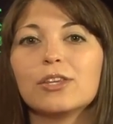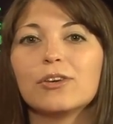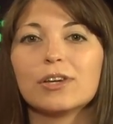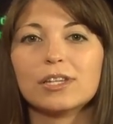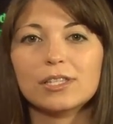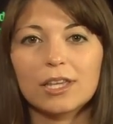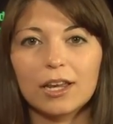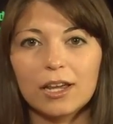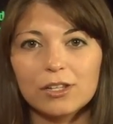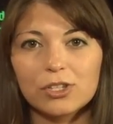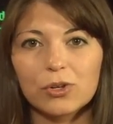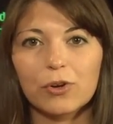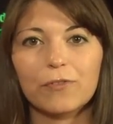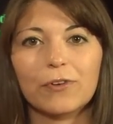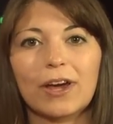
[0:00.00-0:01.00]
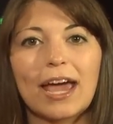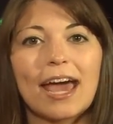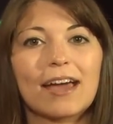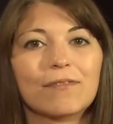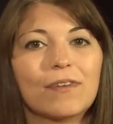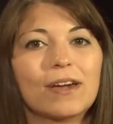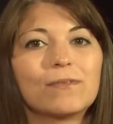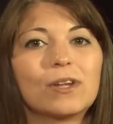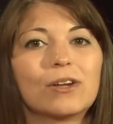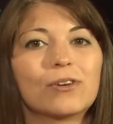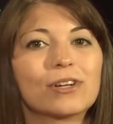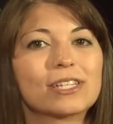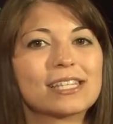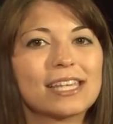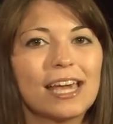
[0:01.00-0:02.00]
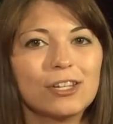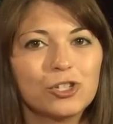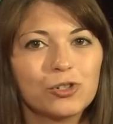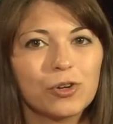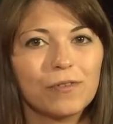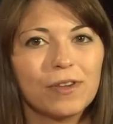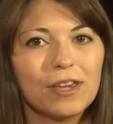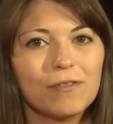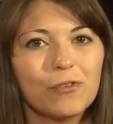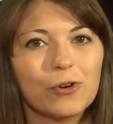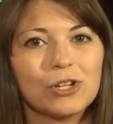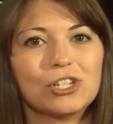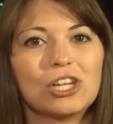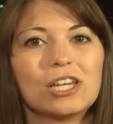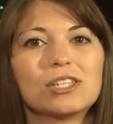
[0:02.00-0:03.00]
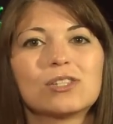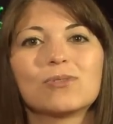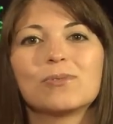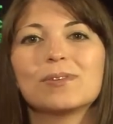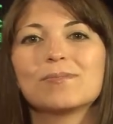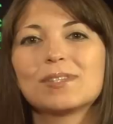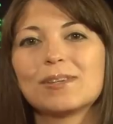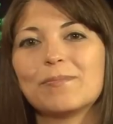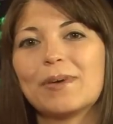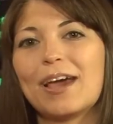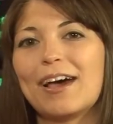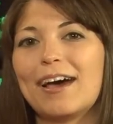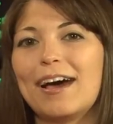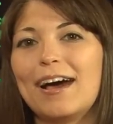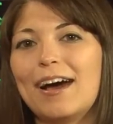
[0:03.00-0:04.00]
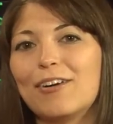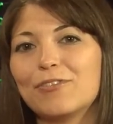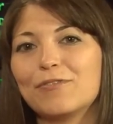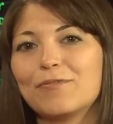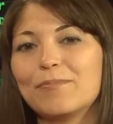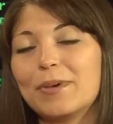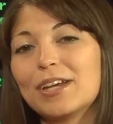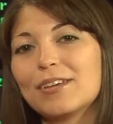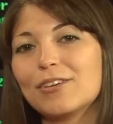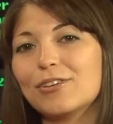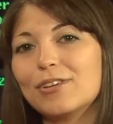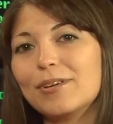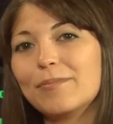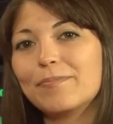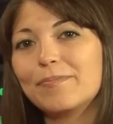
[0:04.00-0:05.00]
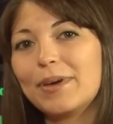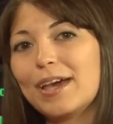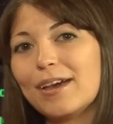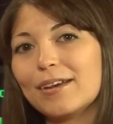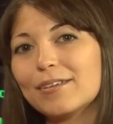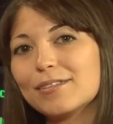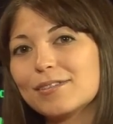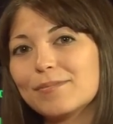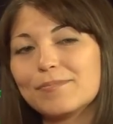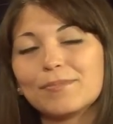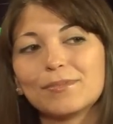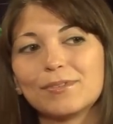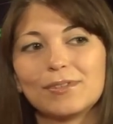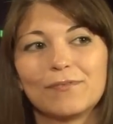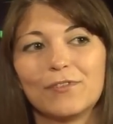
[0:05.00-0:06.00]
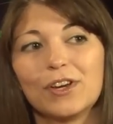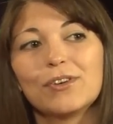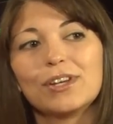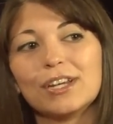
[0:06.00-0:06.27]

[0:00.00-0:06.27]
you guys can answer over at hak5.org/trivia for a chance to win some out of my goodie bag, some very